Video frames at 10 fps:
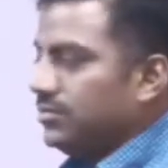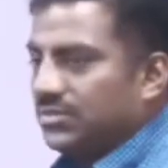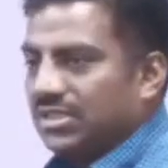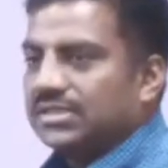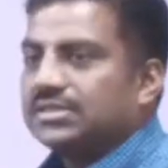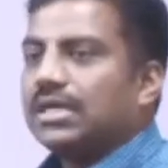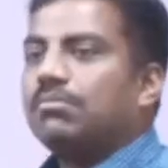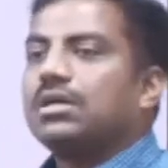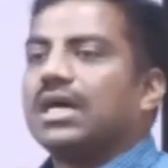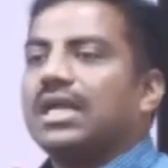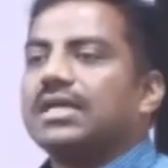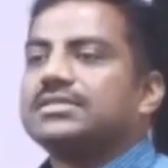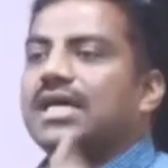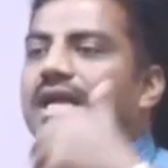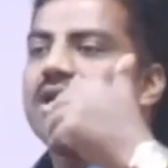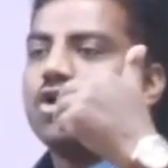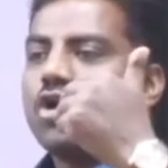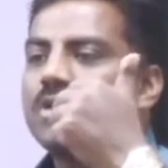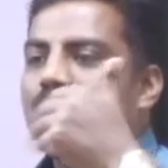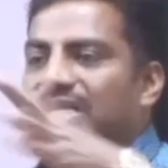Some colors are
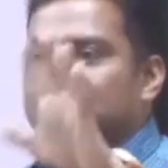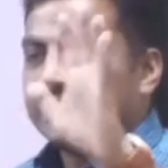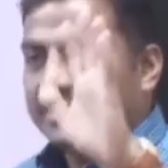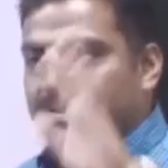not pleasant.